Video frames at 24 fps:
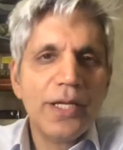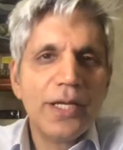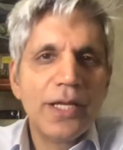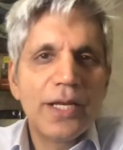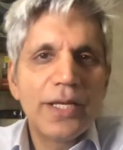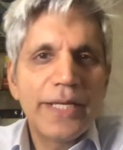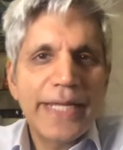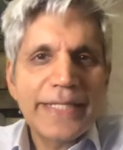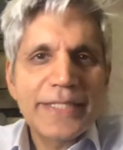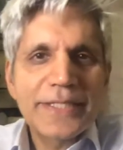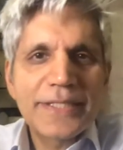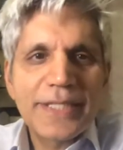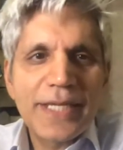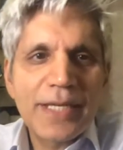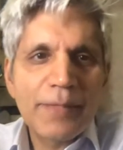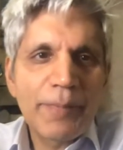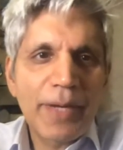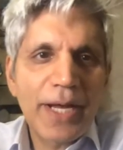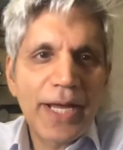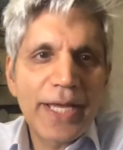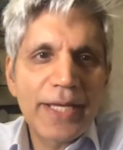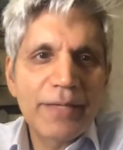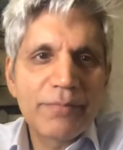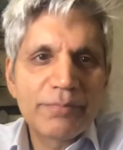let's say
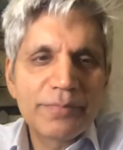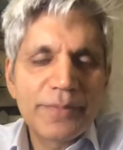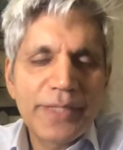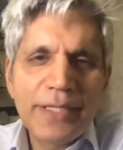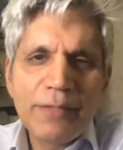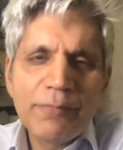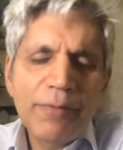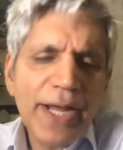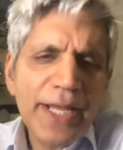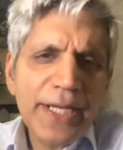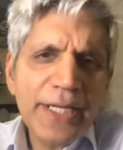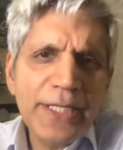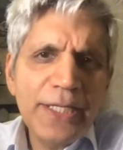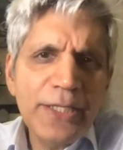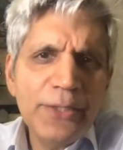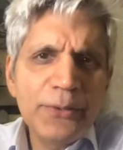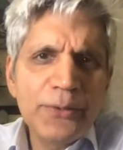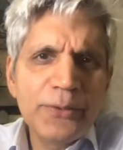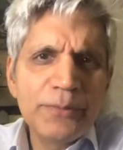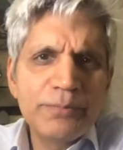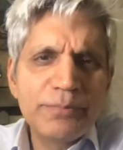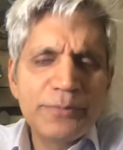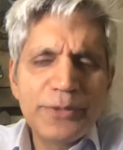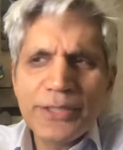by inviting
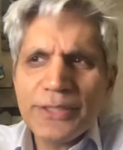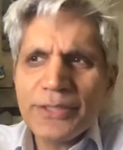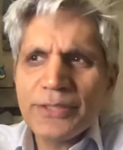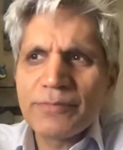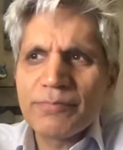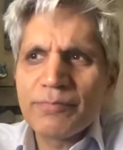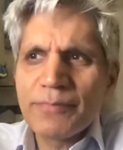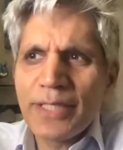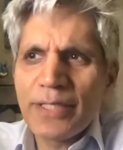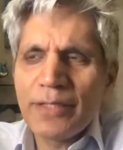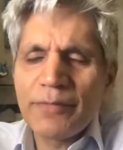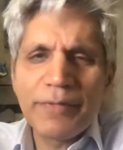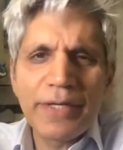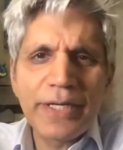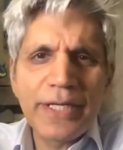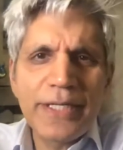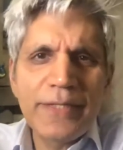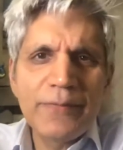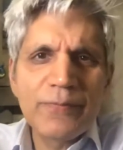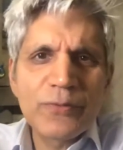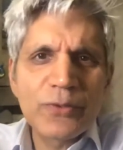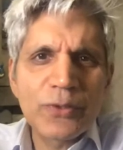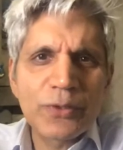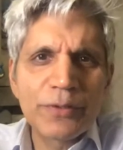you just in a
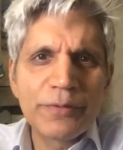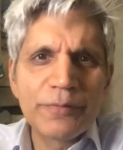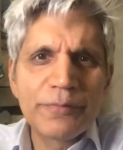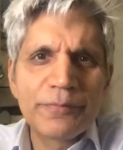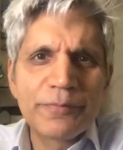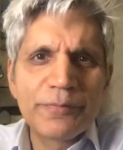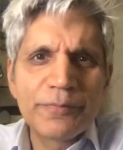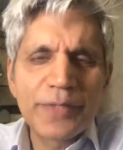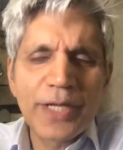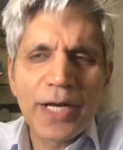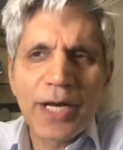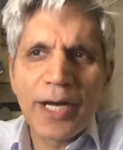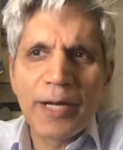very sort of